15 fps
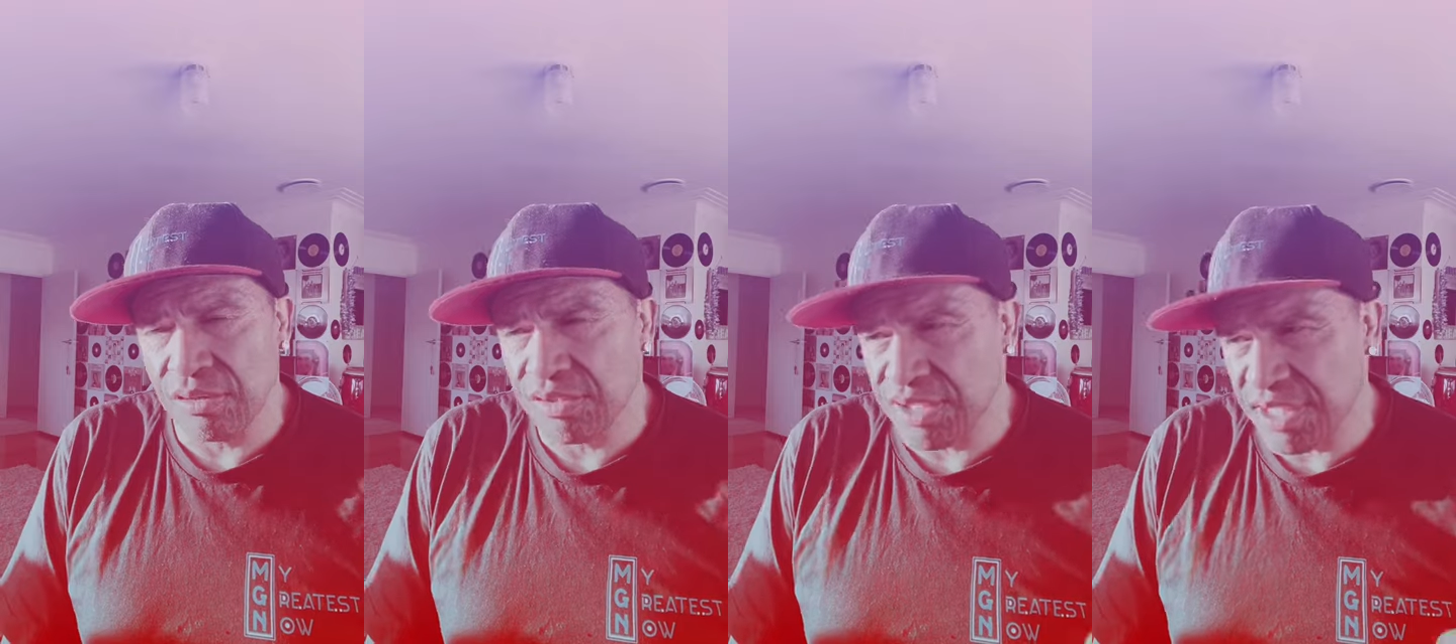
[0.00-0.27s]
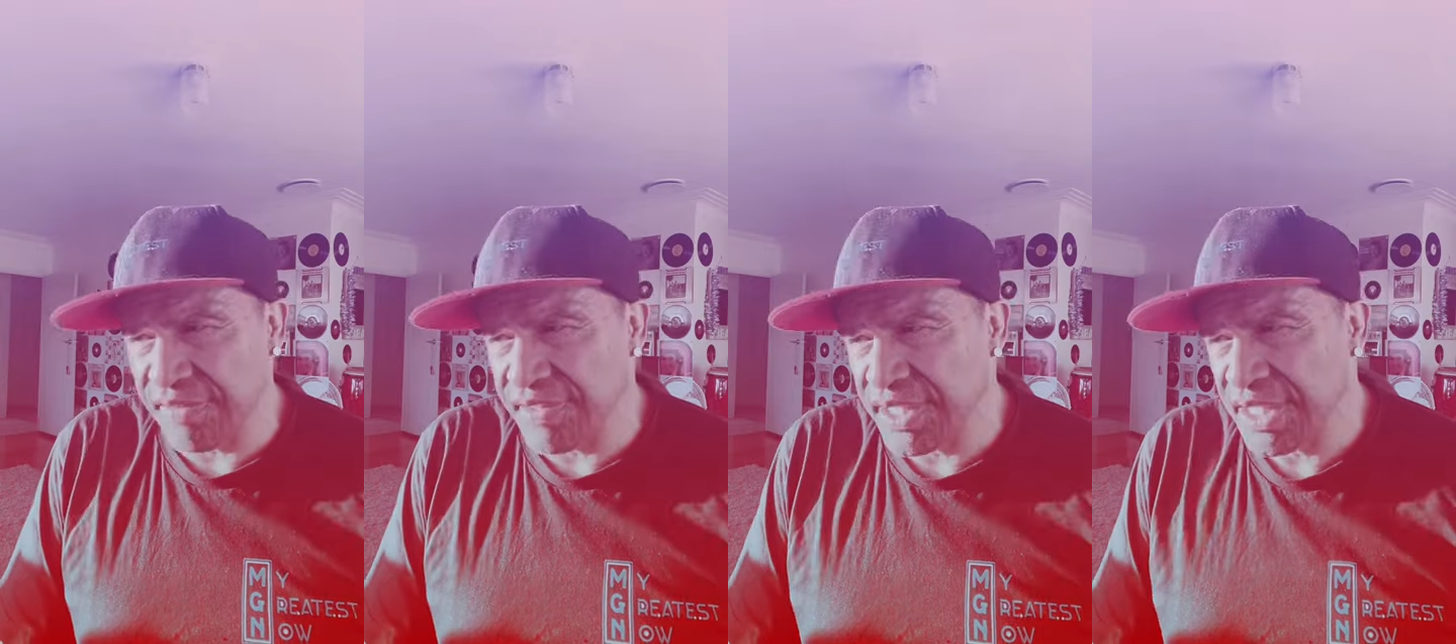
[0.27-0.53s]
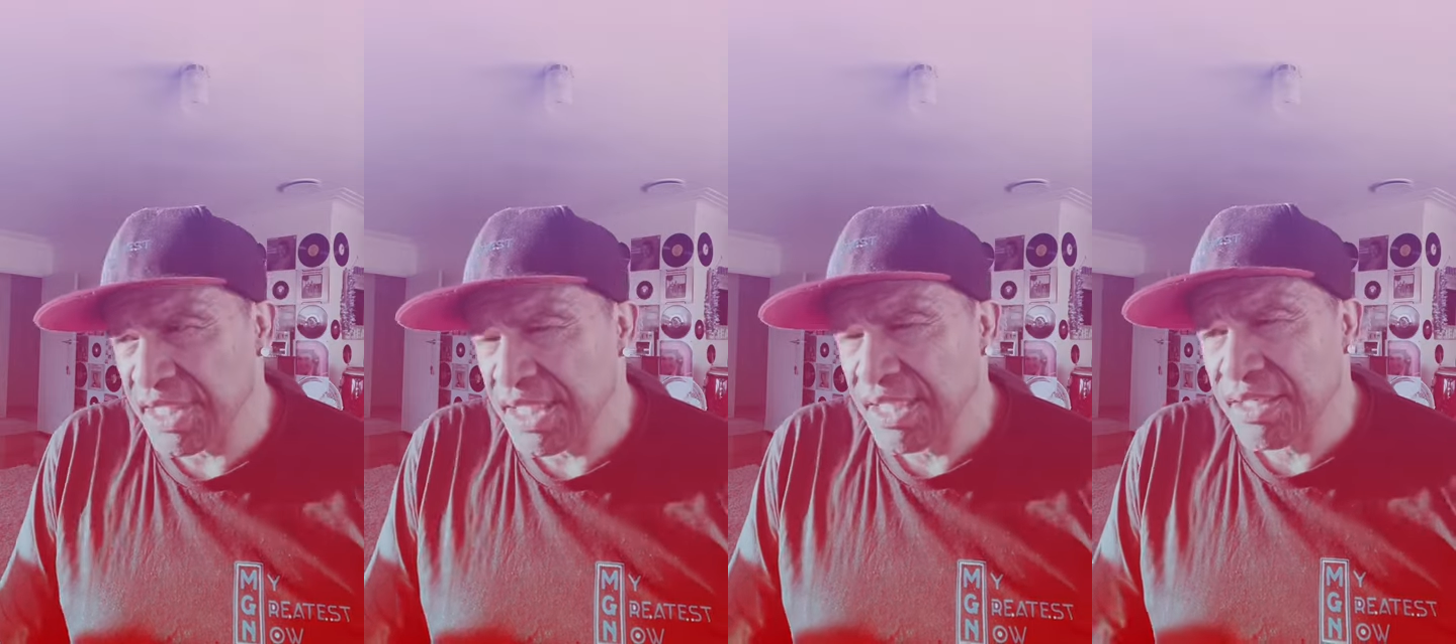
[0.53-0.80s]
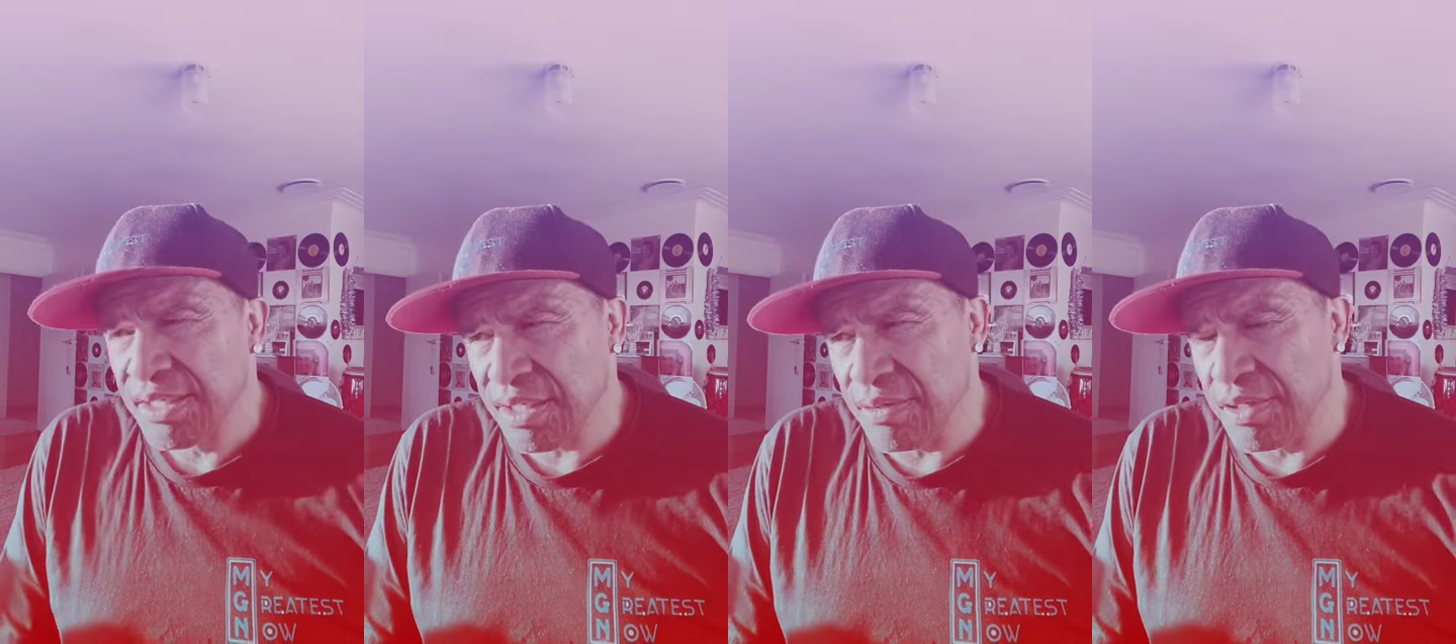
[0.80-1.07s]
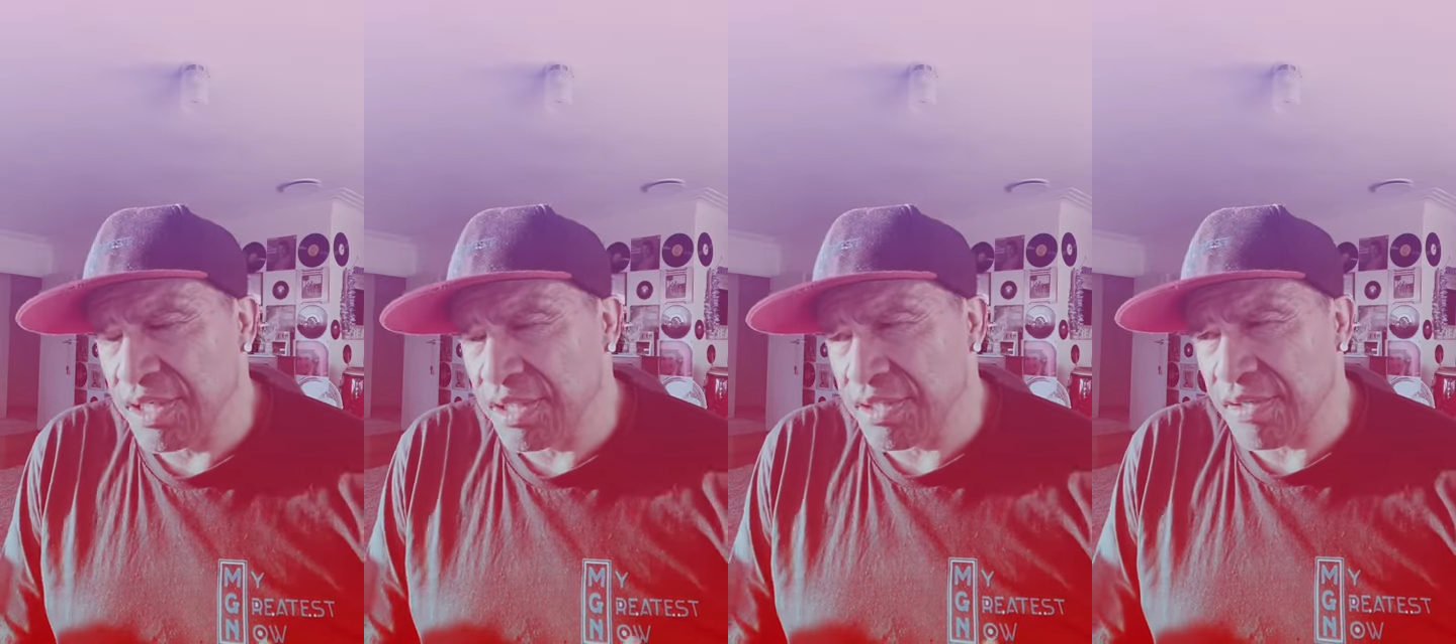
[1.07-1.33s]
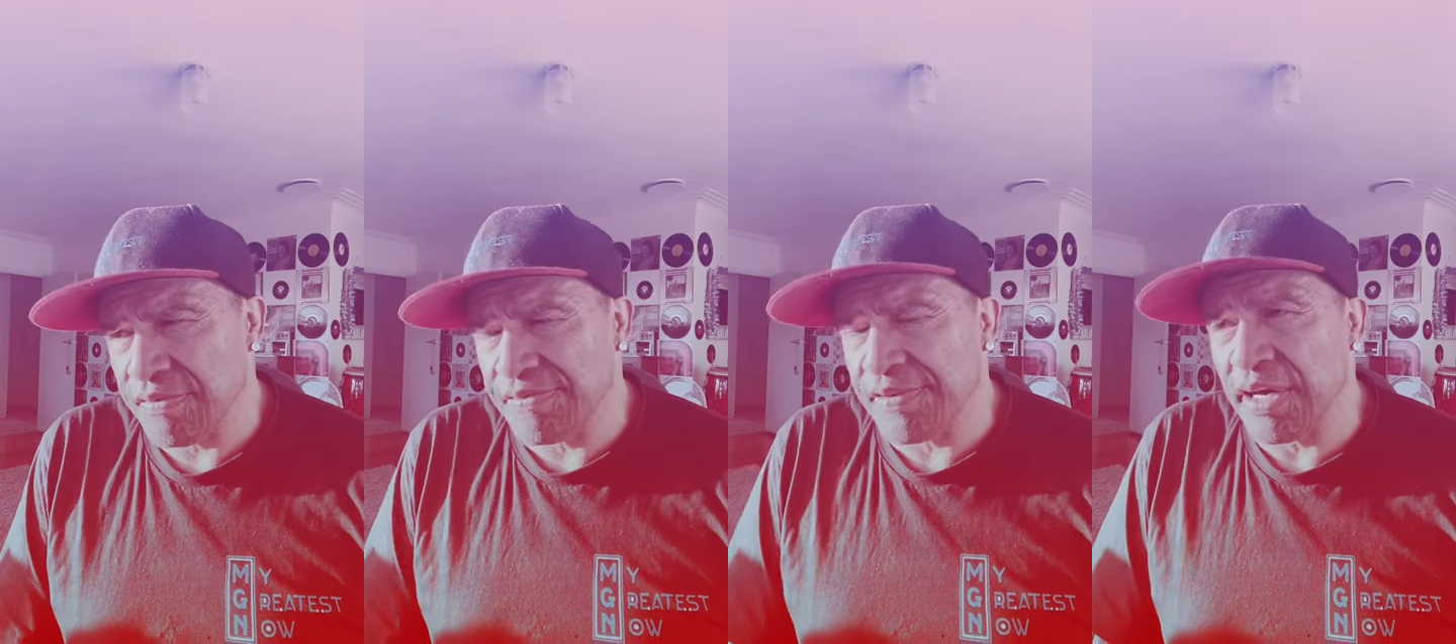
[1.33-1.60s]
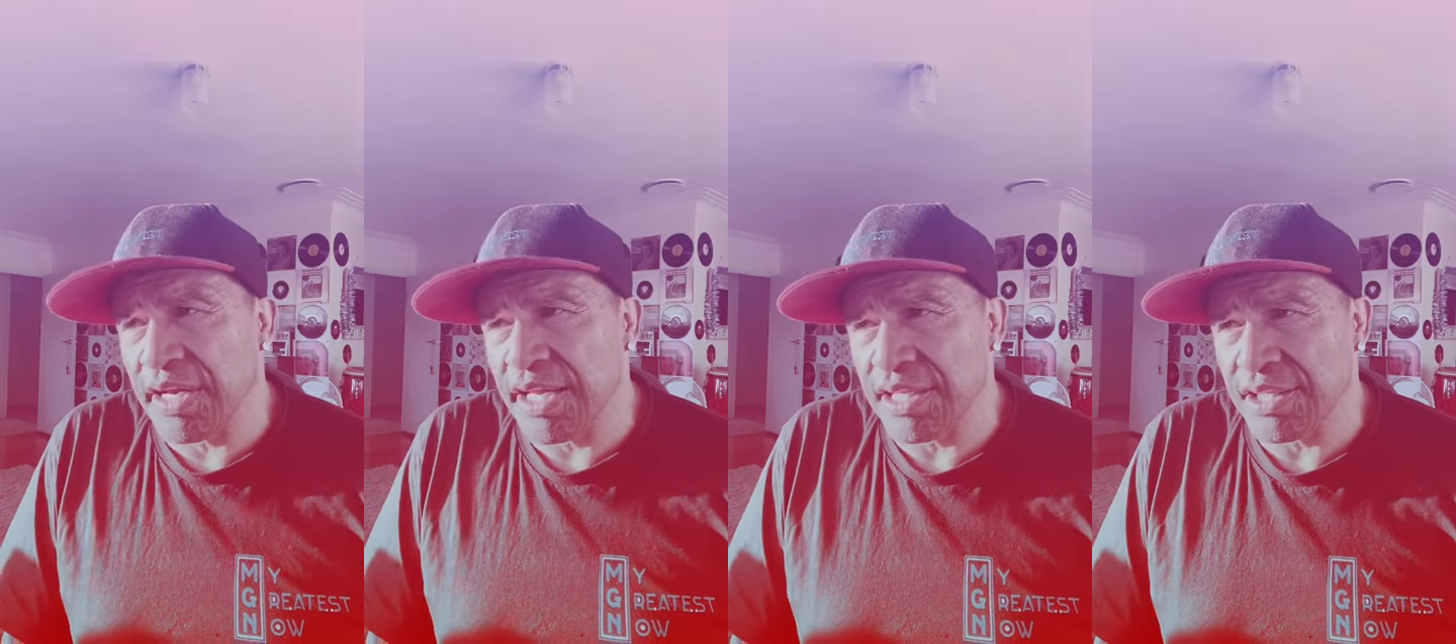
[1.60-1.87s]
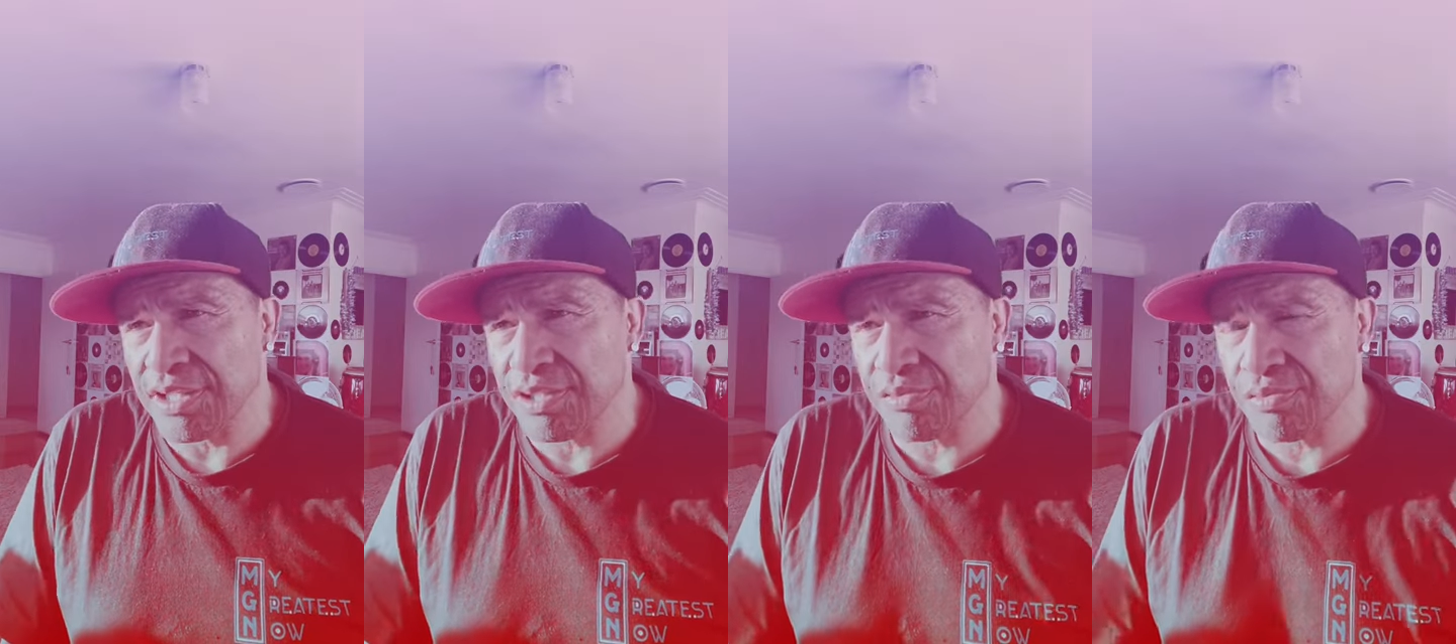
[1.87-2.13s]
Seven, going into the
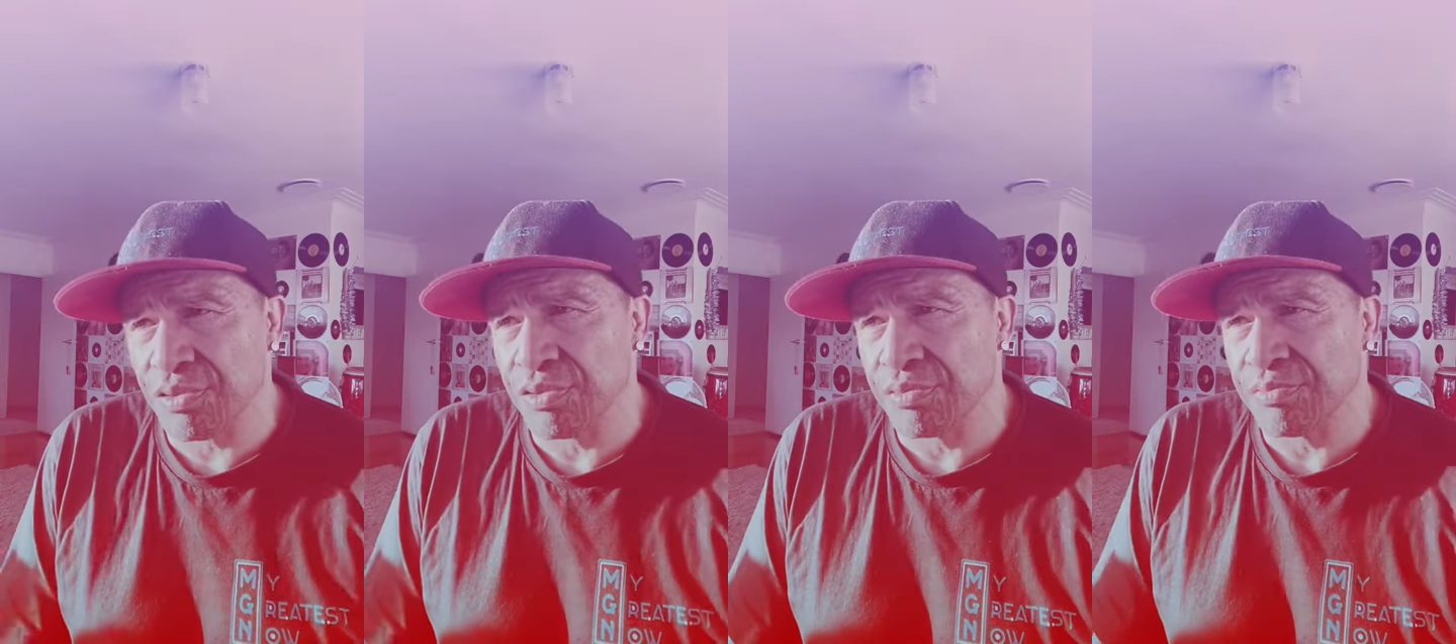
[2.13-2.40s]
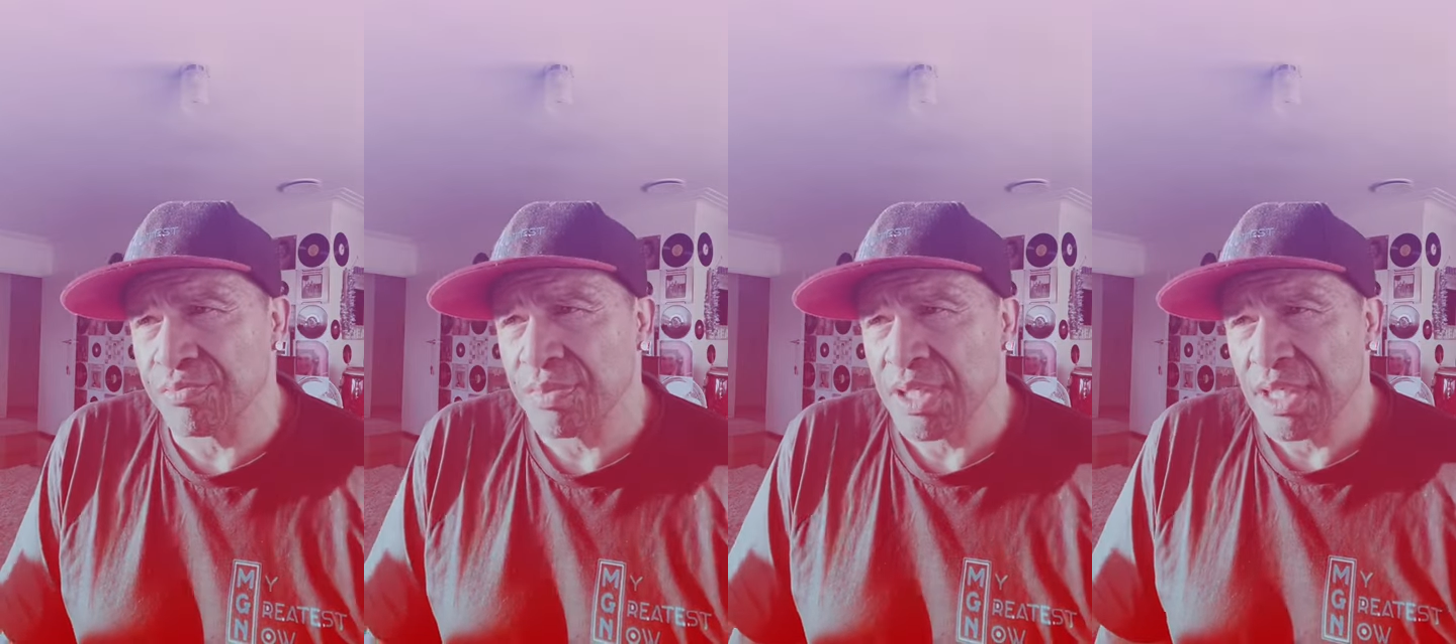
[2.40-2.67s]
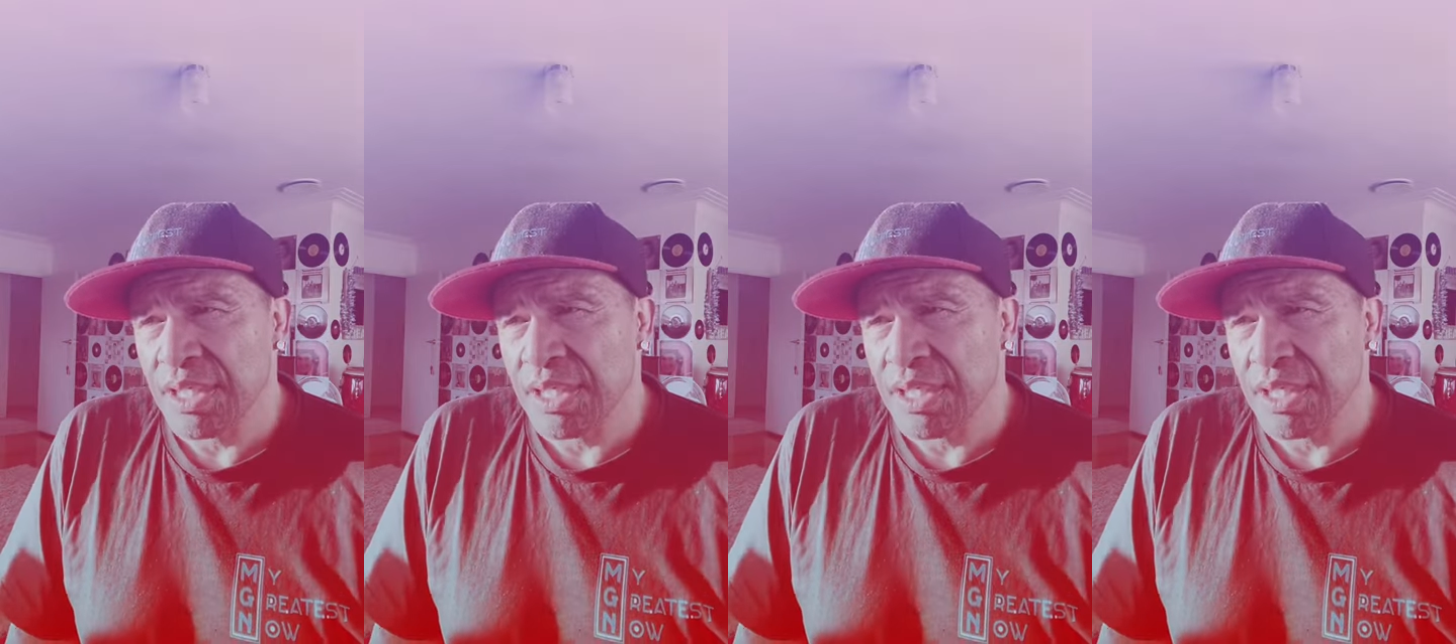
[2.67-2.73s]
finance room